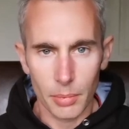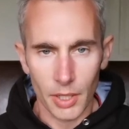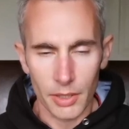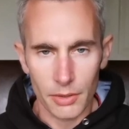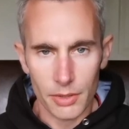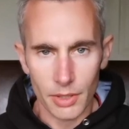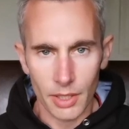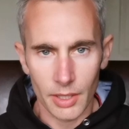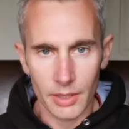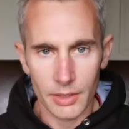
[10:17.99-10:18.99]
by your
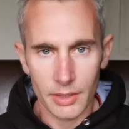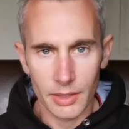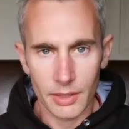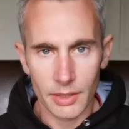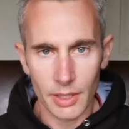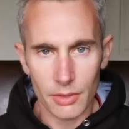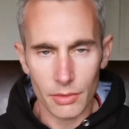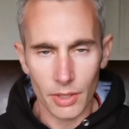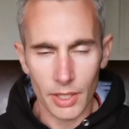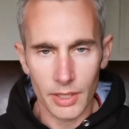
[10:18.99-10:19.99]
side.
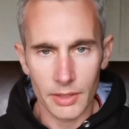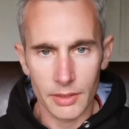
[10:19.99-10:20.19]
That's right.